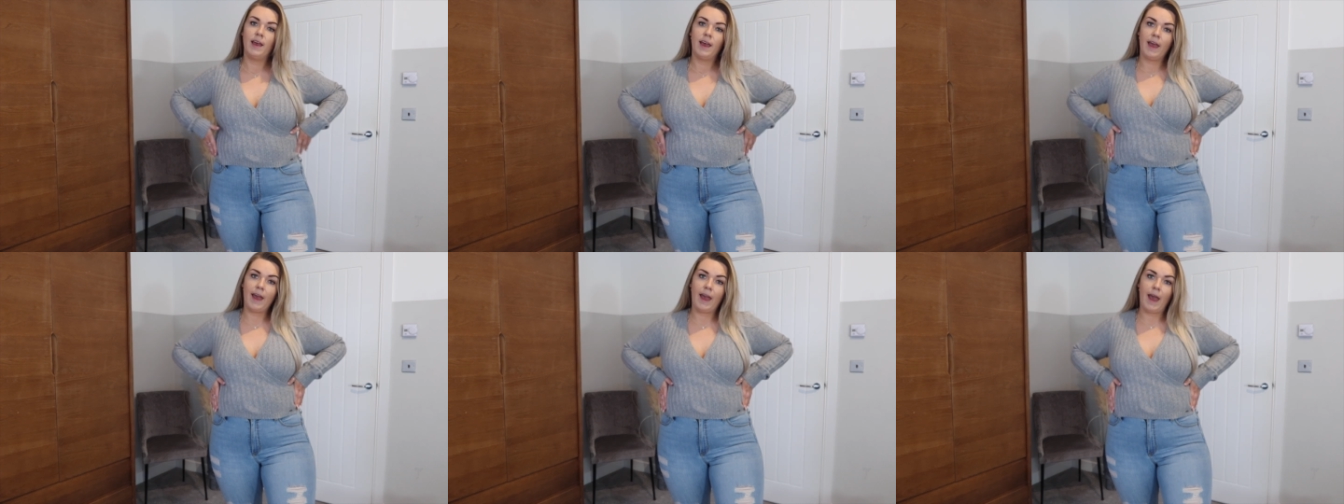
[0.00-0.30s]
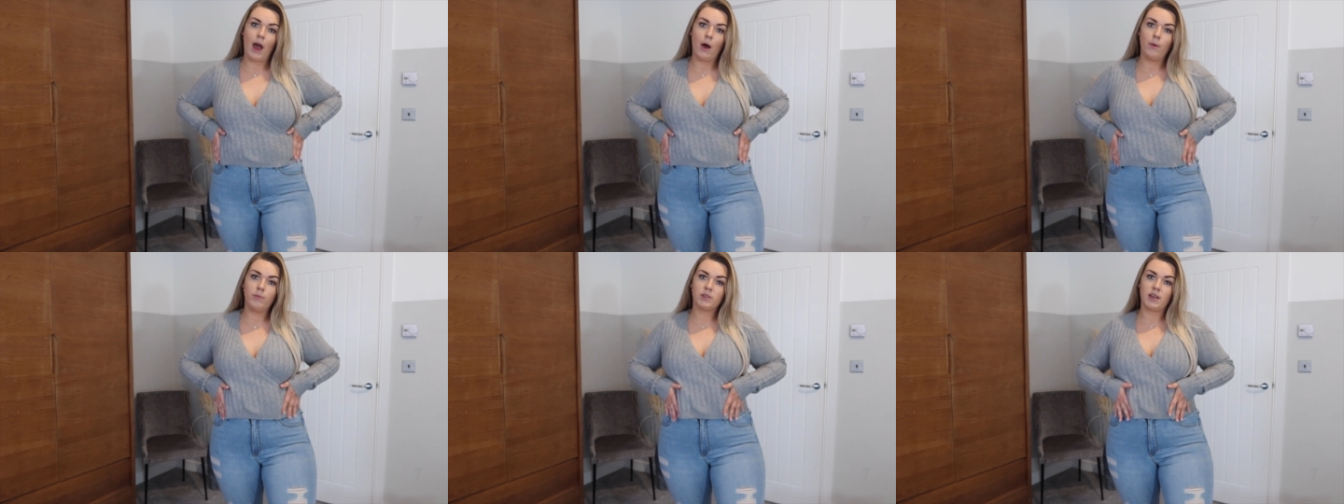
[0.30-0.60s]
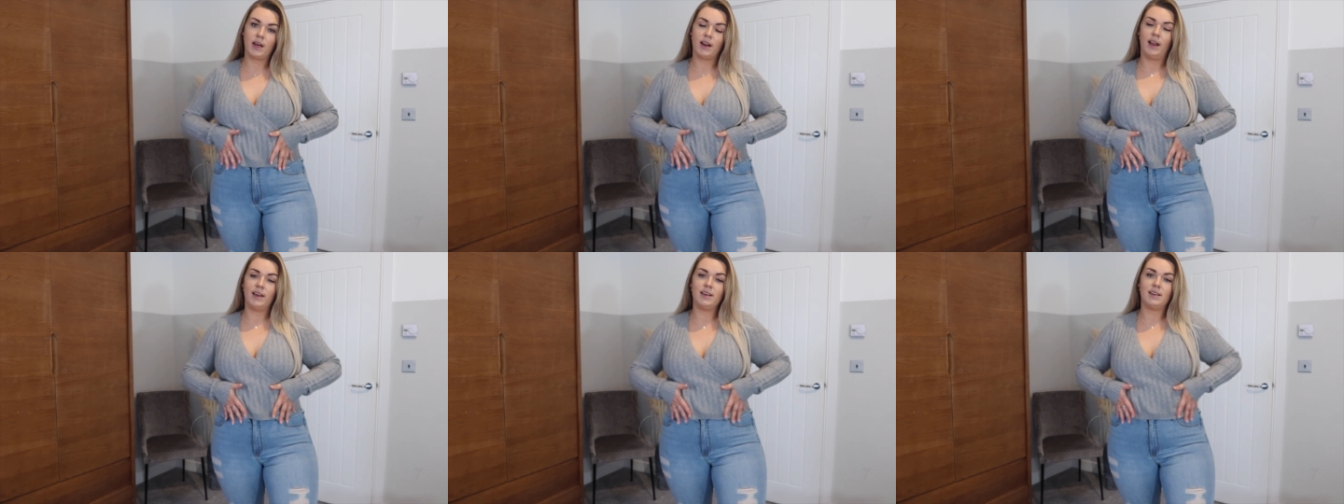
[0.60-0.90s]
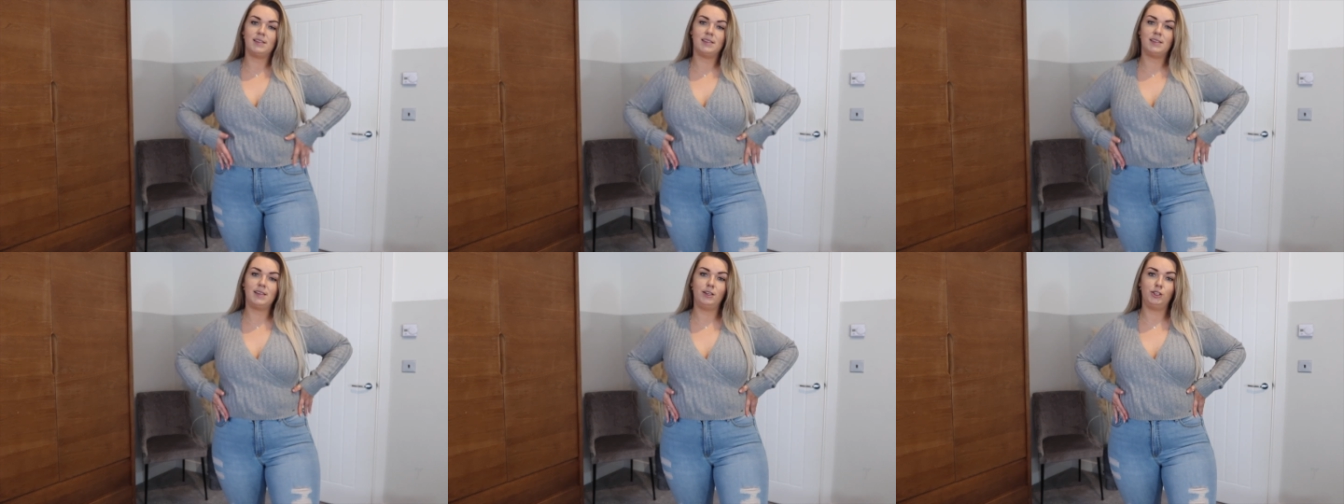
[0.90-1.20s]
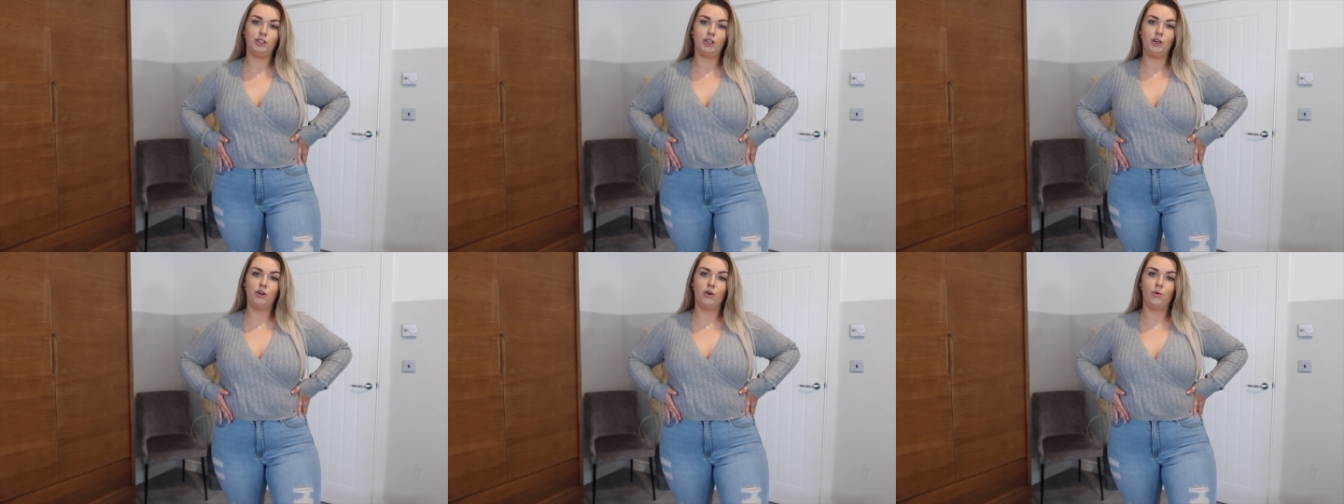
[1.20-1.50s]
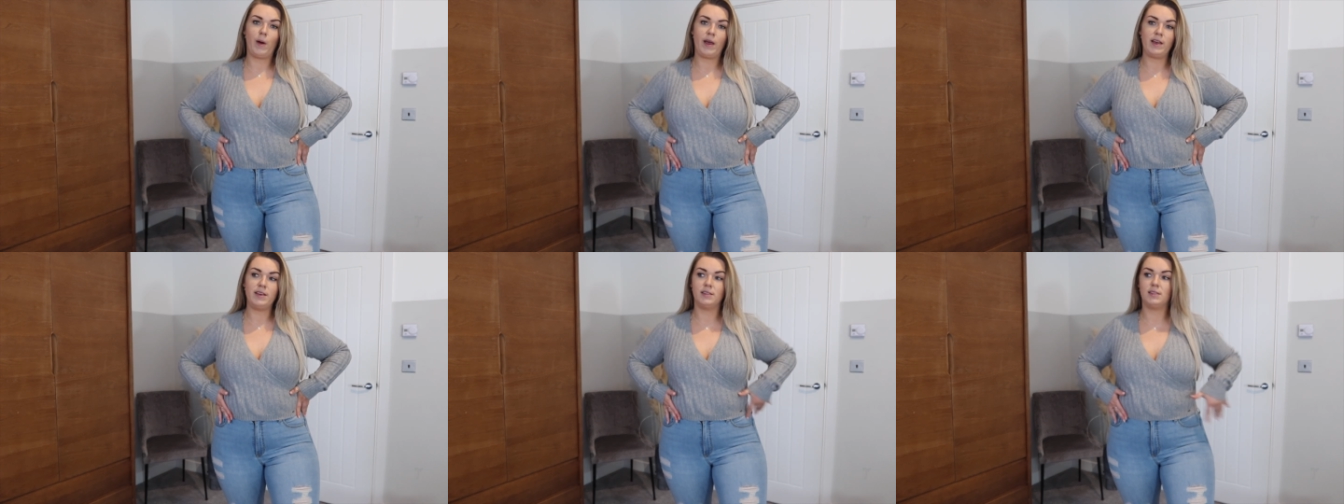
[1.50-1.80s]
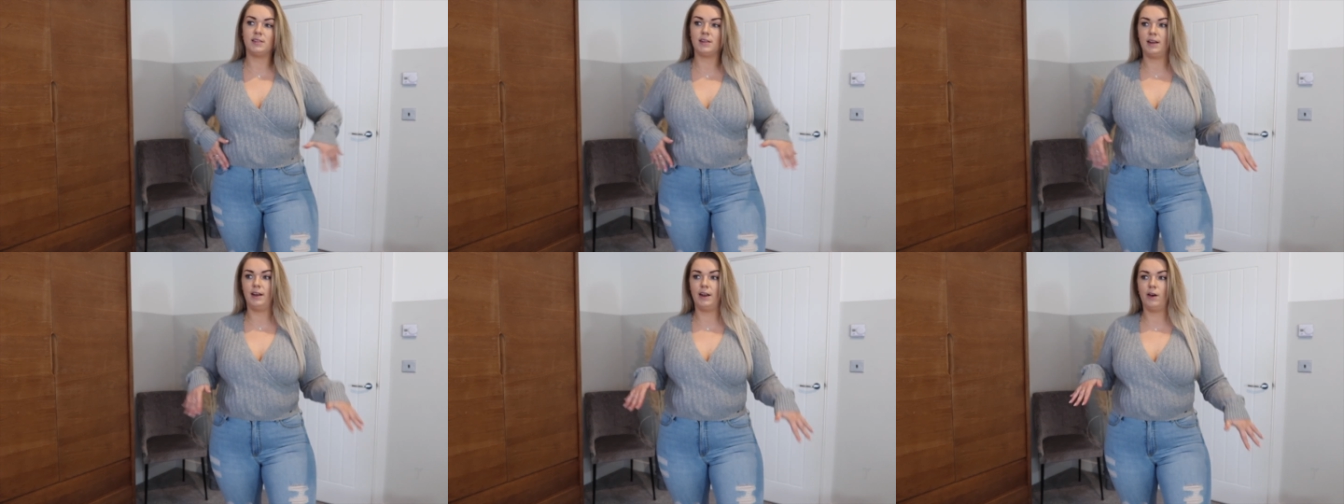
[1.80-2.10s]
It helps kind of like cinching your
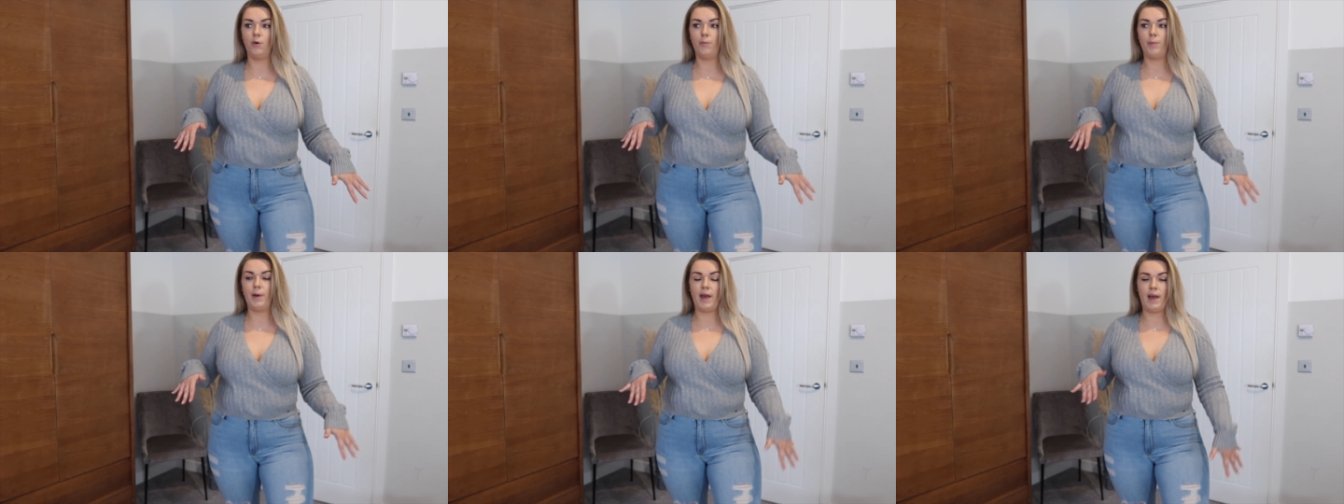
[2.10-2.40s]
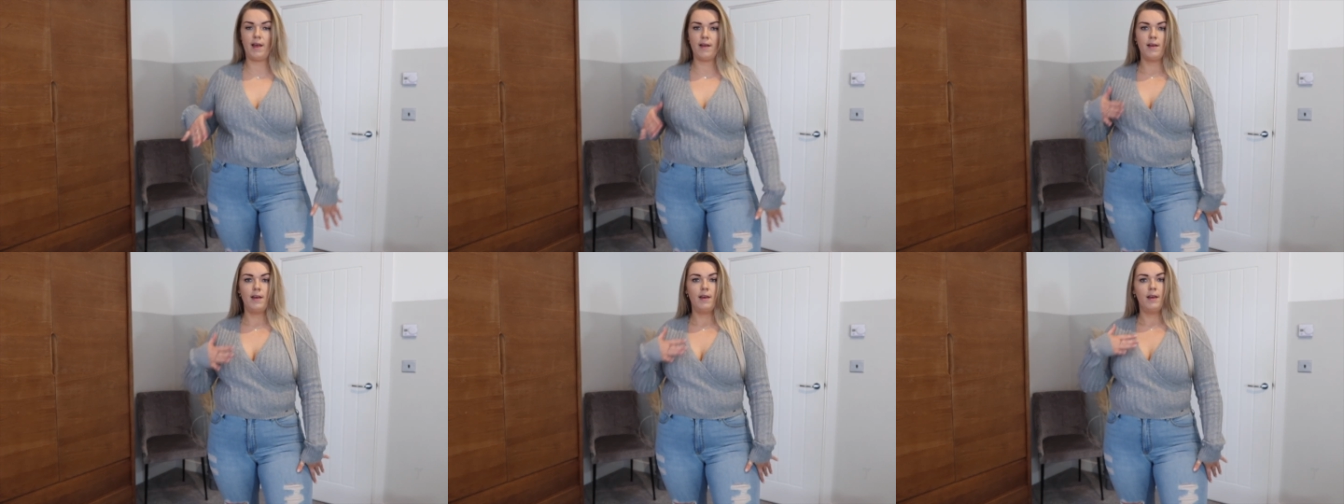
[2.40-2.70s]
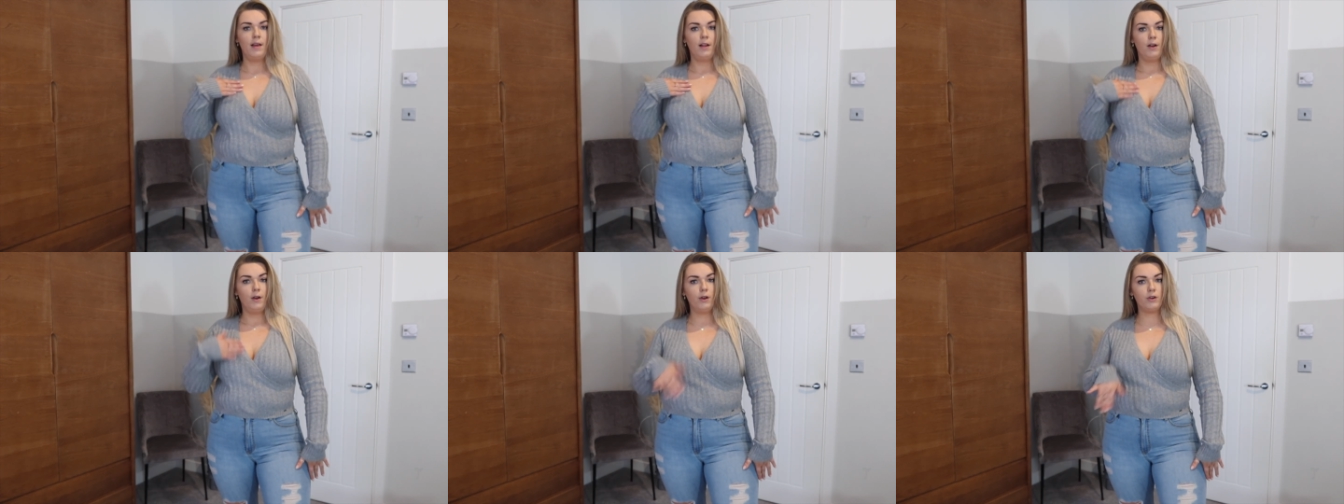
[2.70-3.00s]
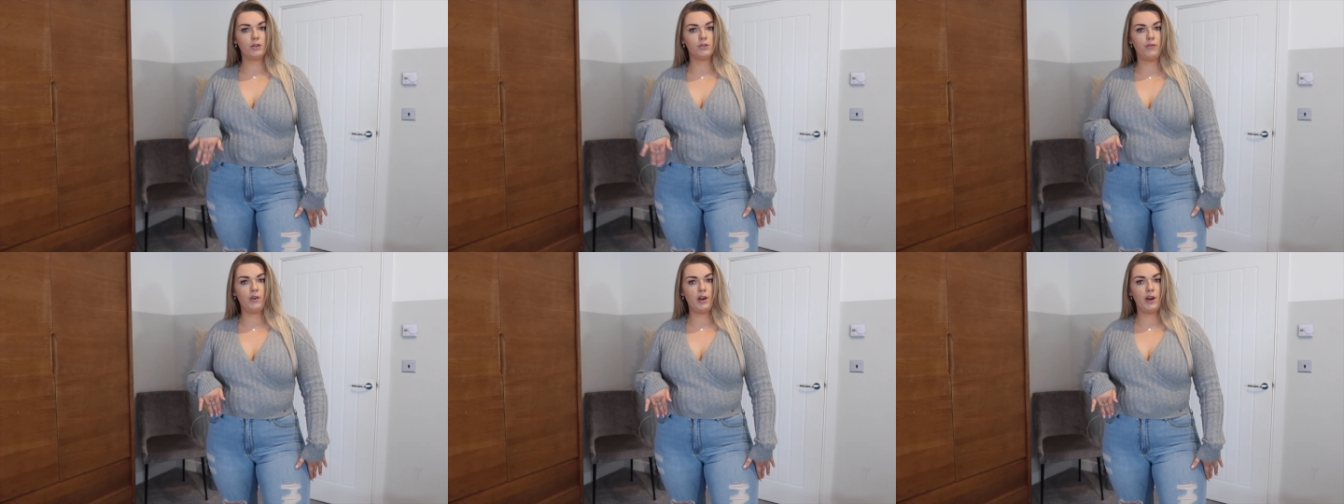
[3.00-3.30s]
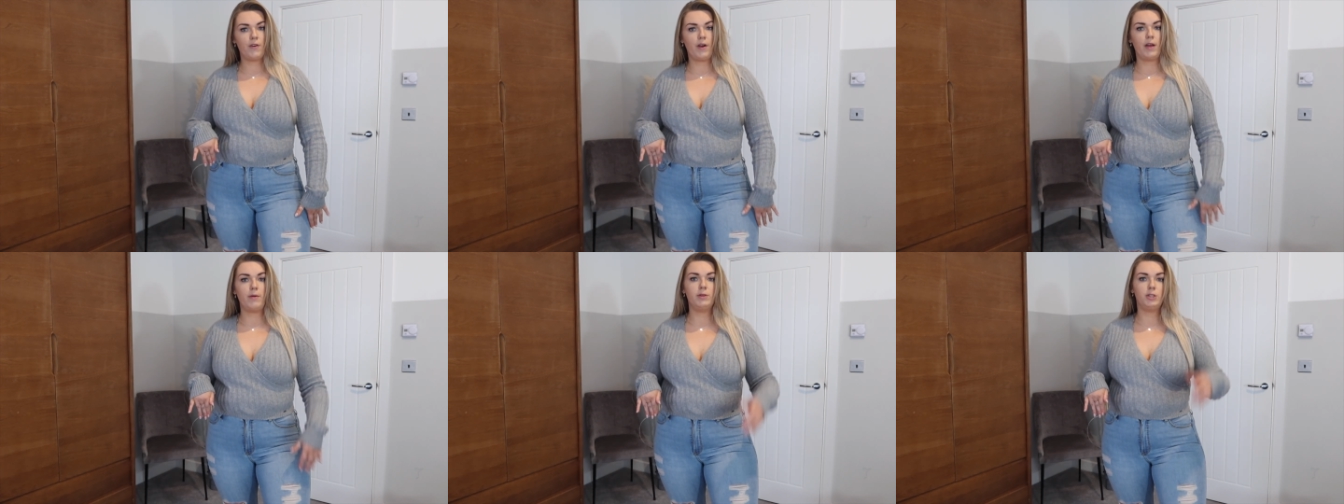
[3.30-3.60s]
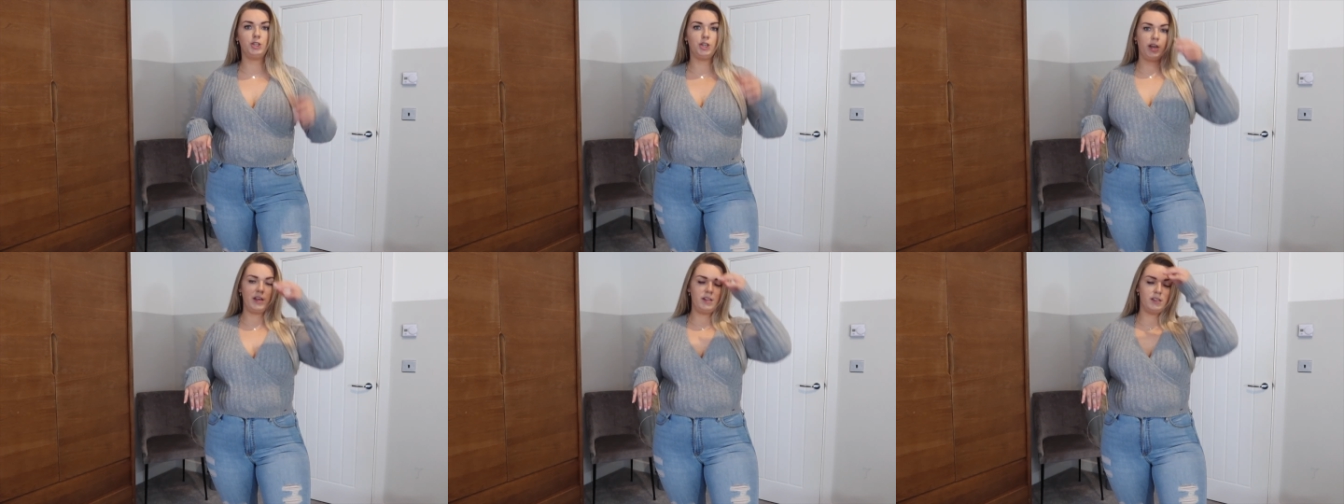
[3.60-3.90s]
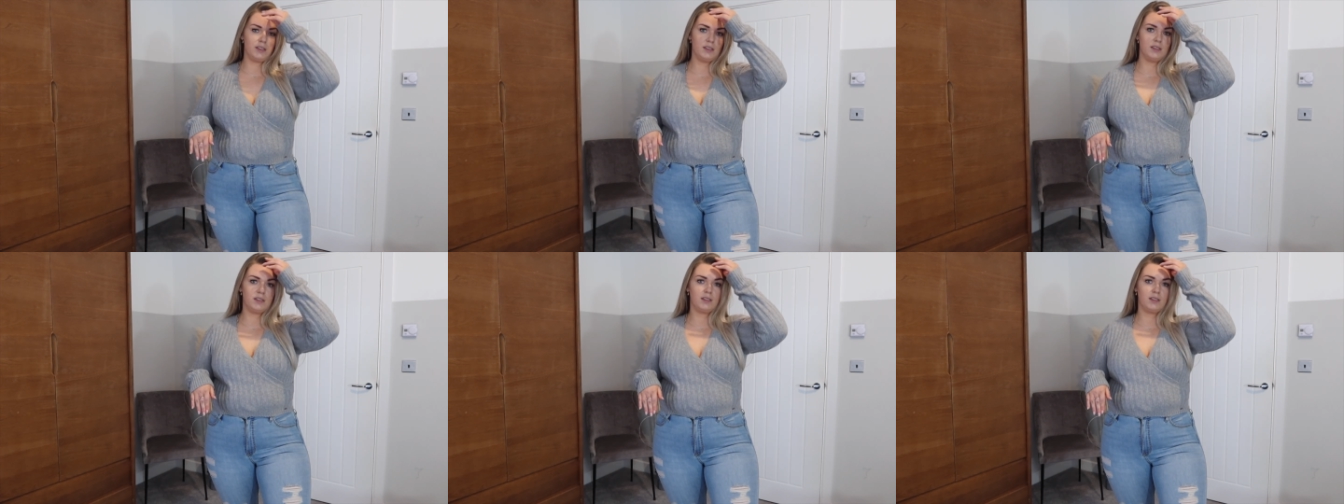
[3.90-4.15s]
waist a little bit. Looks really great with jeans and